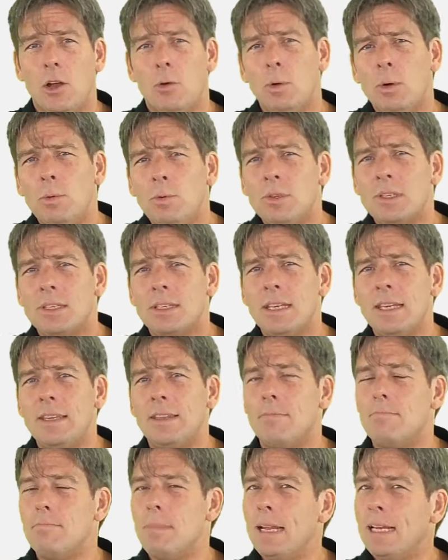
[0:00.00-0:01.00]
We will see
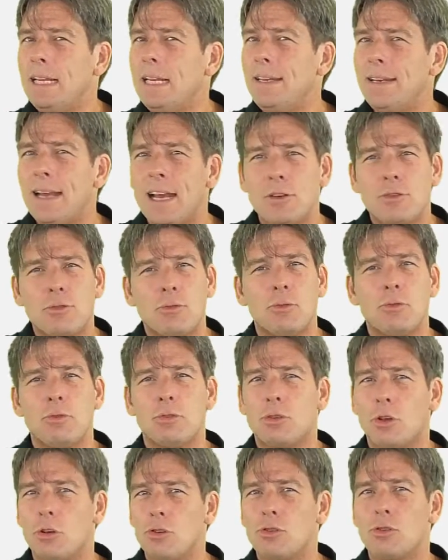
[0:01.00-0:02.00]
that many natural,
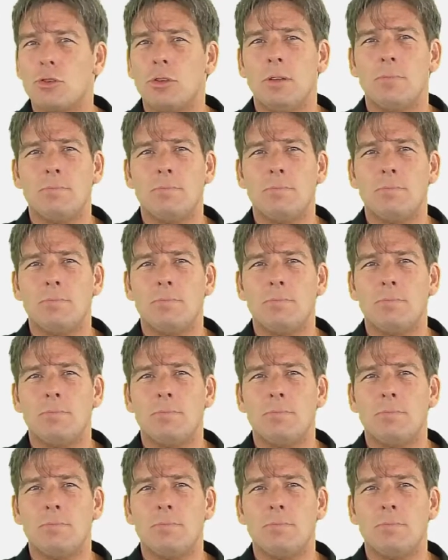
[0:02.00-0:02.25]
social,